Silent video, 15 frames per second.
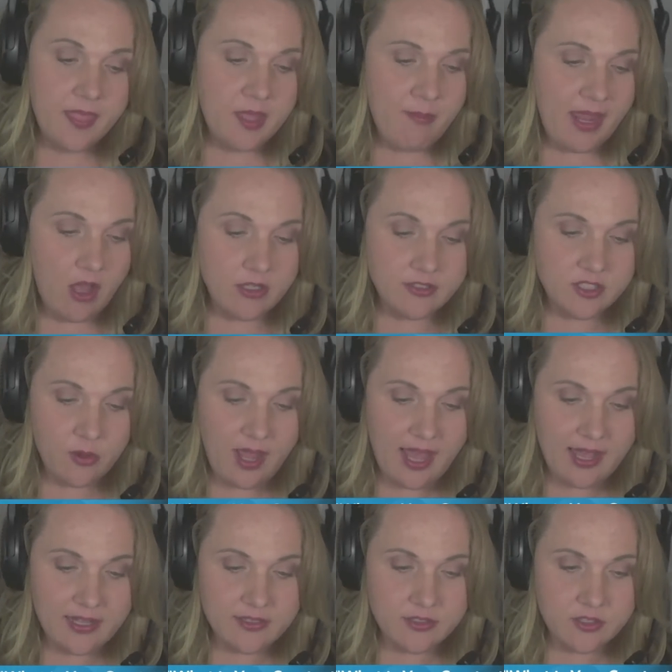They may also
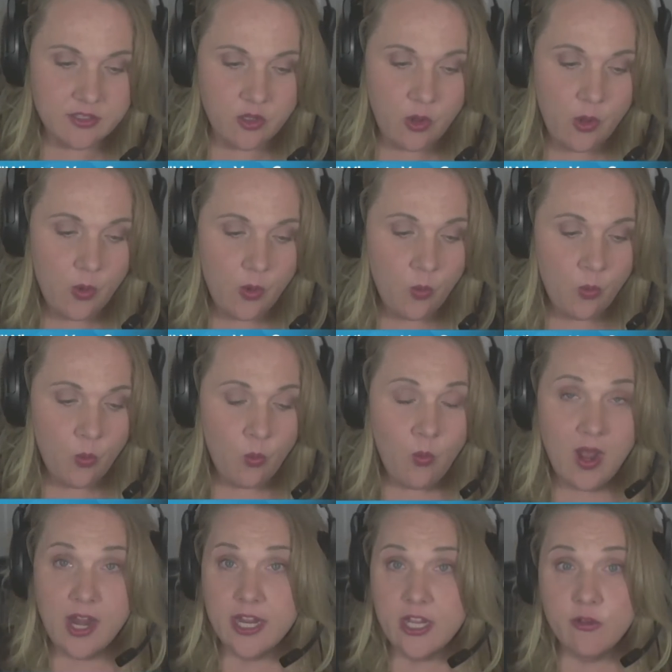ask,
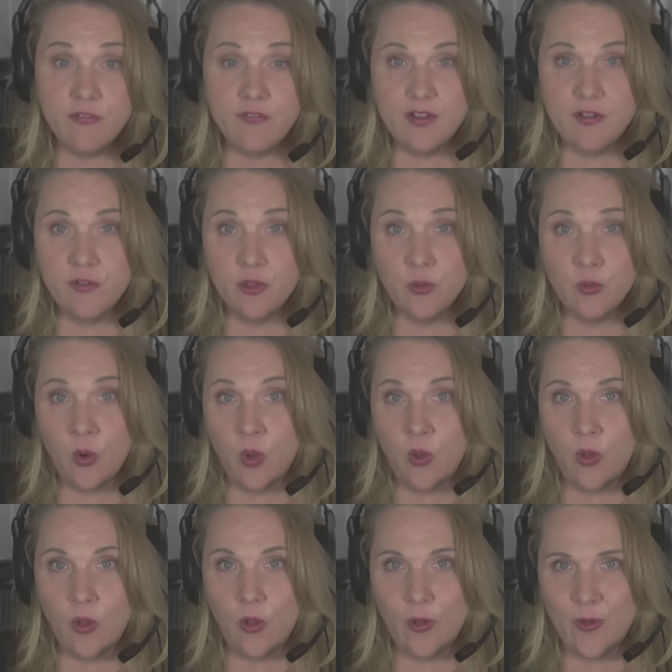why are you a fit for the
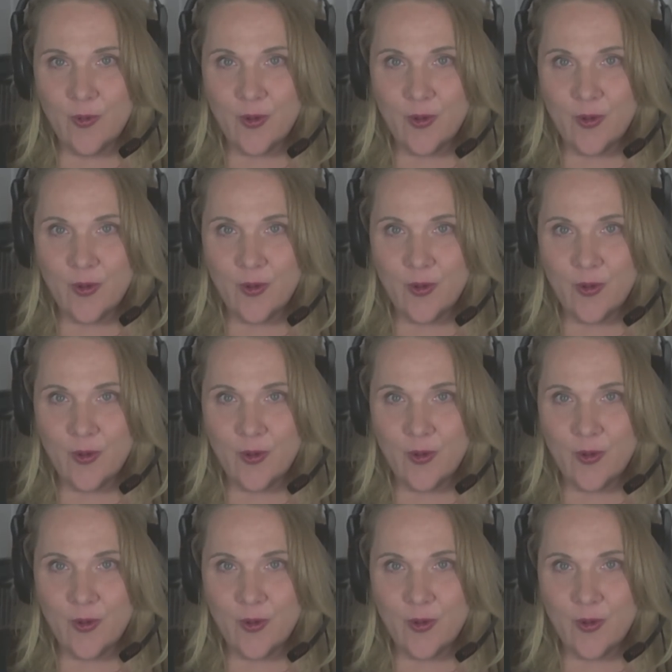role?